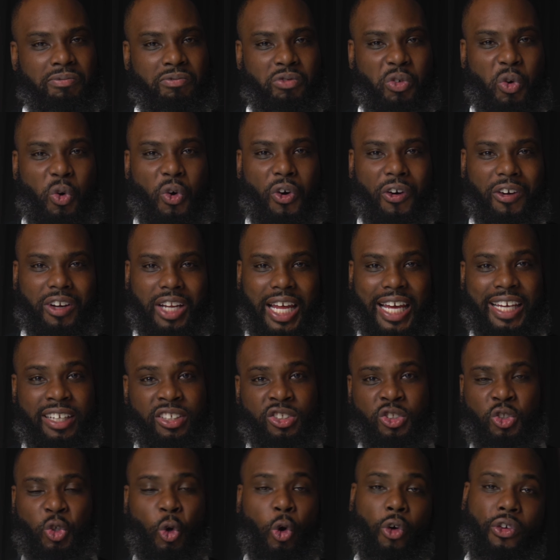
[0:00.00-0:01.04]
for, like
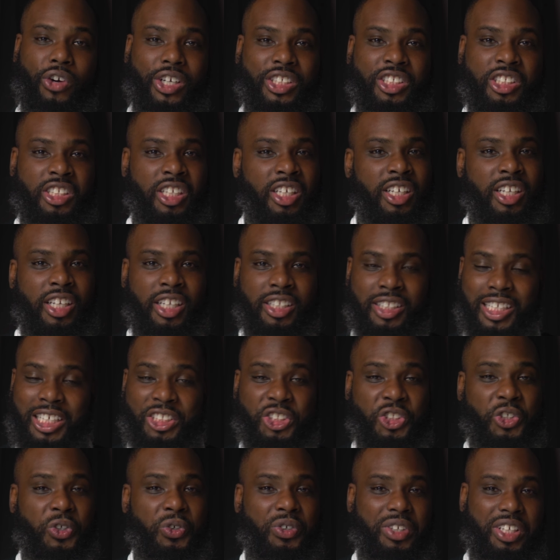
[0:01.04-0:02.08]
storage that
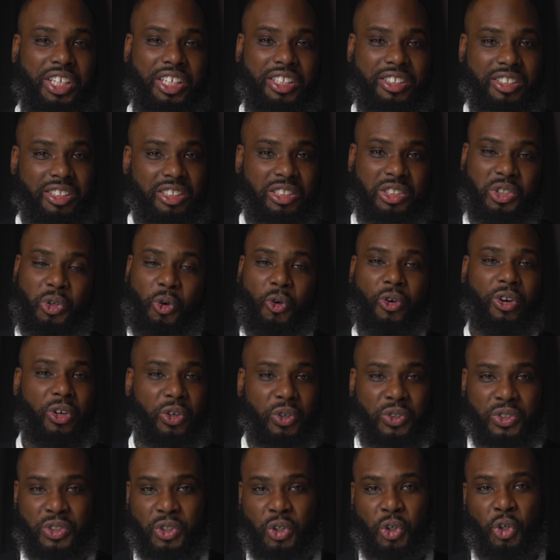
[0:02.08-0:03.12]
you'll need to store
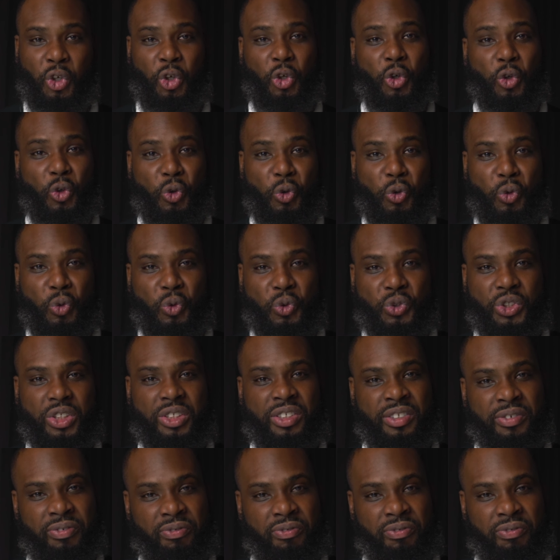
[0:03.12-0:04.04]
those huge